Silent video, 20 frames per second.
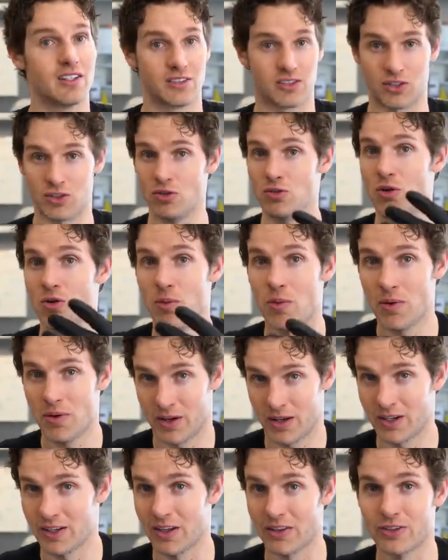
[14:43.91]
to
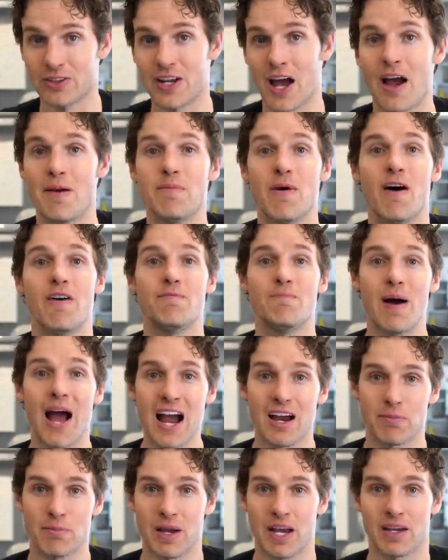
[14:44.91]
another type of
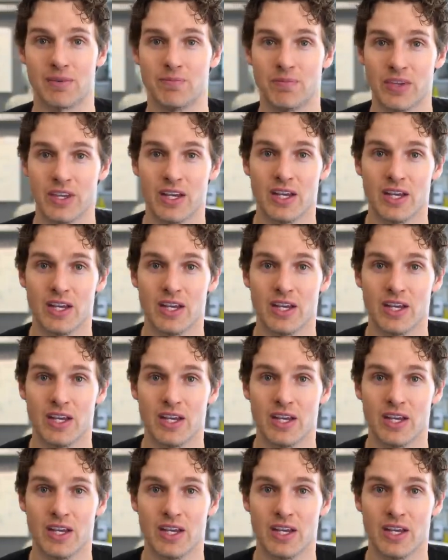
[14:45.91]
back pain.